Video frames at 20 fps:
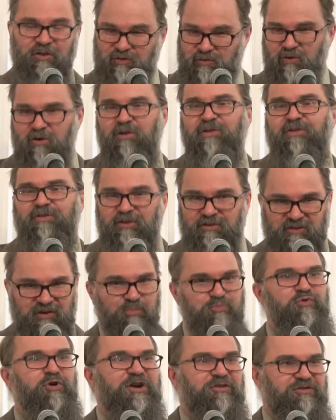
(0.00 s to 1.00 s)
through all of this
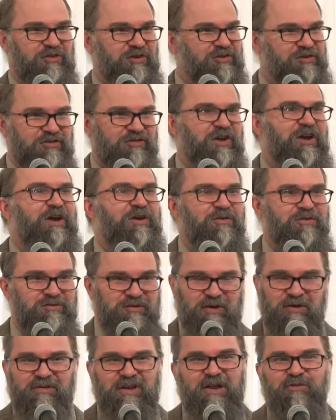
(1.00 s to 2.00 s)
depressing
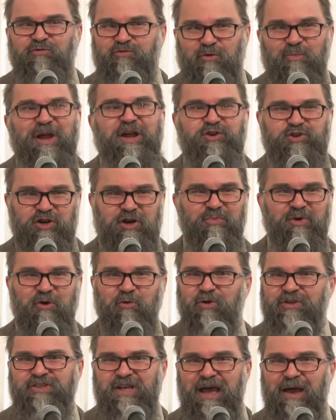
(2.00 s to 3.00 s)
information about
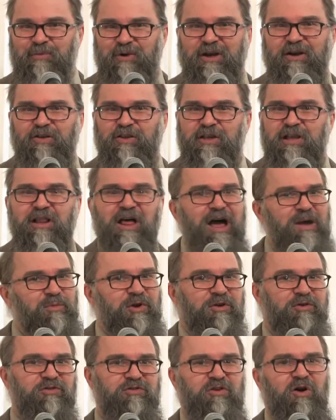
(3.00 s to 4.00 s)
what's happening to the climate
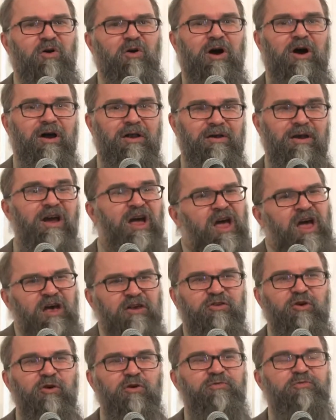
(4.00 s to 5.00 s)
and so on.
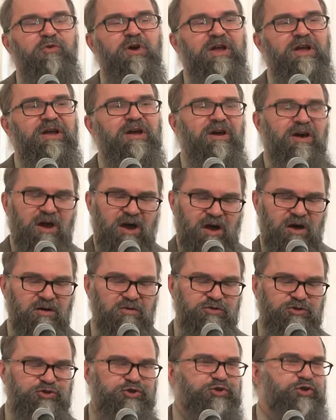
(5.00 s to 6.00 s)
So if we
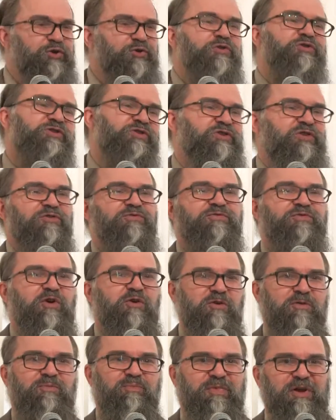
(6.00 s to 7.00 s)
choose to
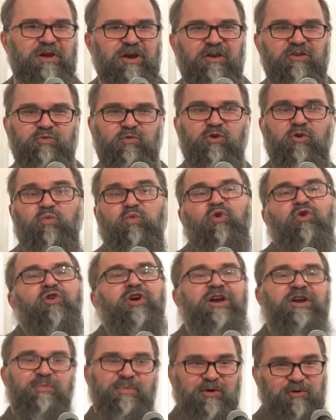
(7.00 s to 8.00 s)
vote because we're
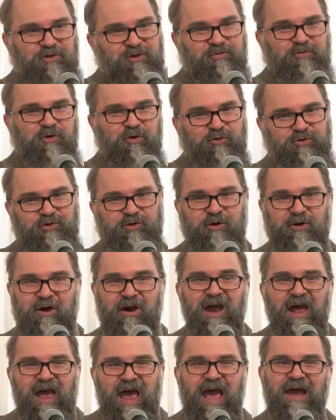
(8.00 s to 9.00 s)
worried about the future
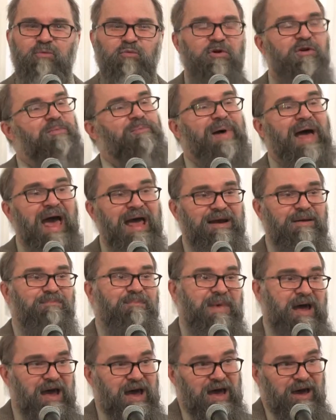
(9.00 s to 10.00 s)
and we're bad at
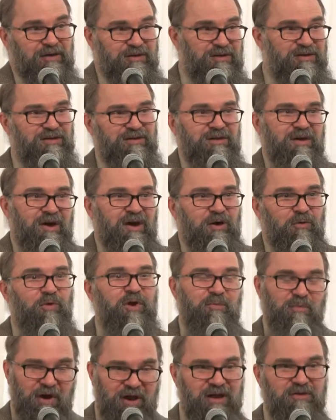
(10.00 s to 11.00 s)
math, we
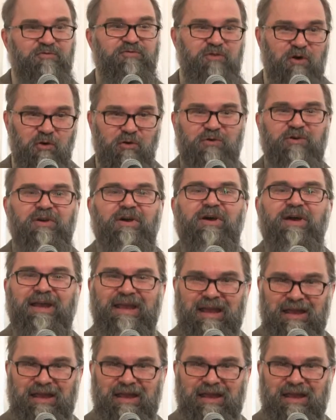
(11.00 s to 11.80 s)
might vote for